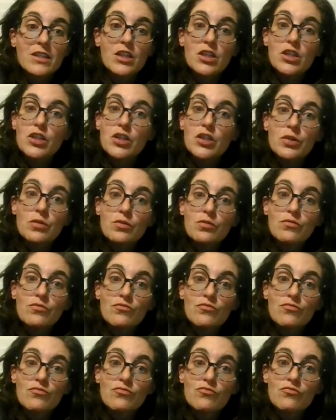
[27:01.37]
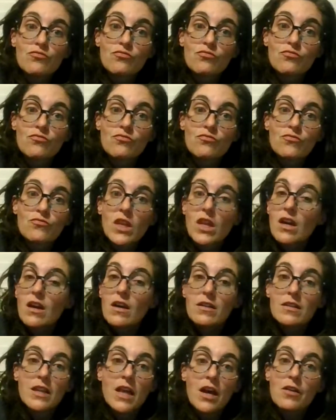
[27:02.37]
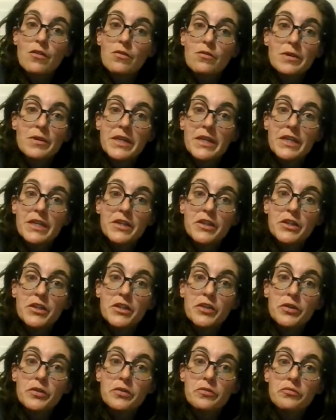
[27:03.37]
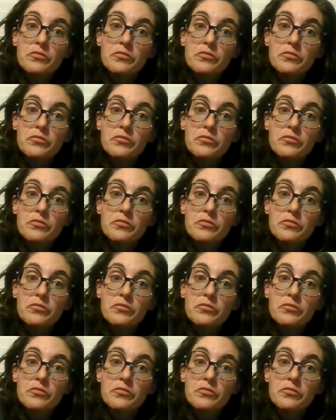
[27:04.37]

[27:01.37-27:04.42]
do, a lot of reading to do,